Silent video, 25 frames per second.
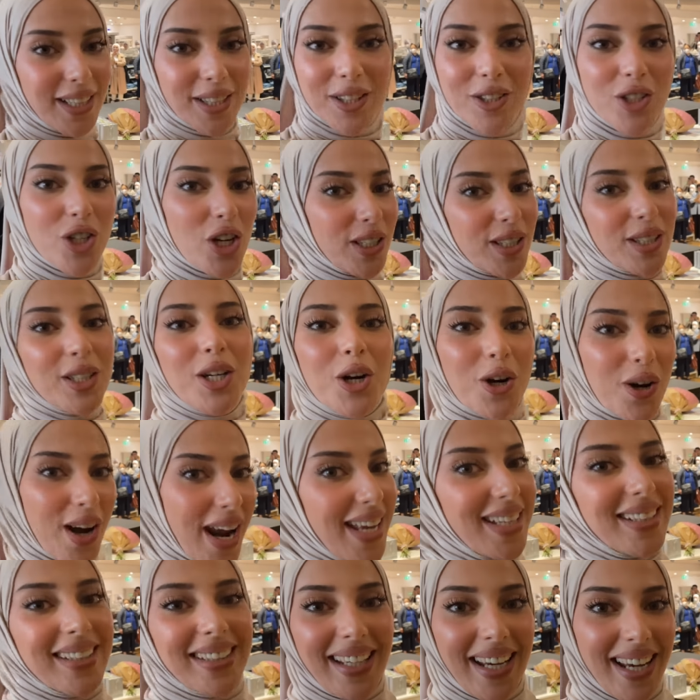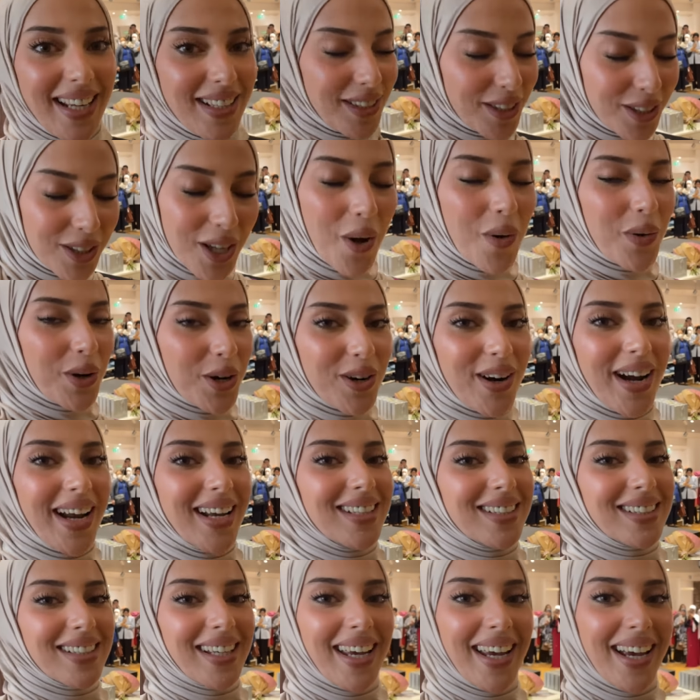it's just crazy. It's so
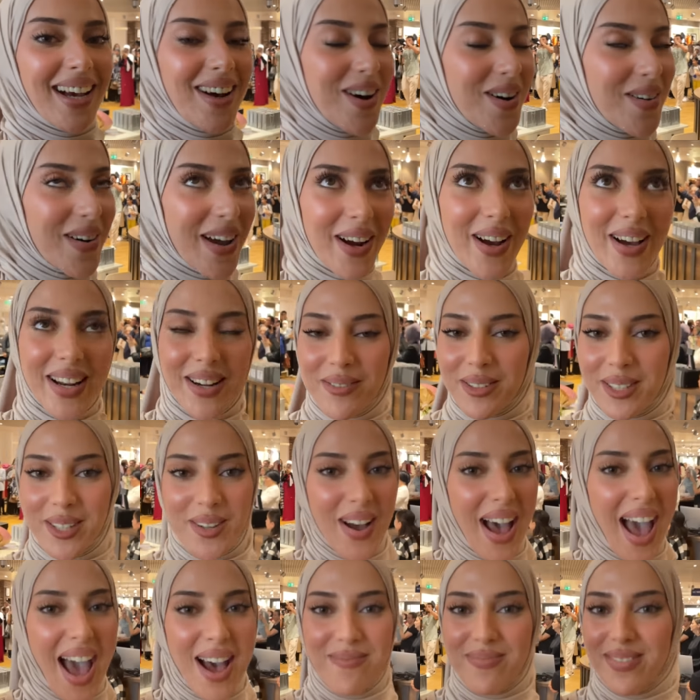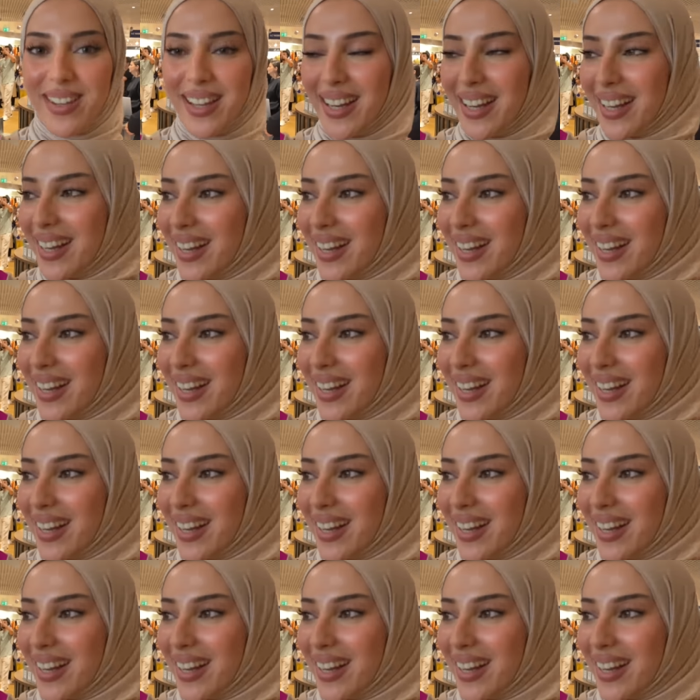crazy. Oh my god, I'm so happy.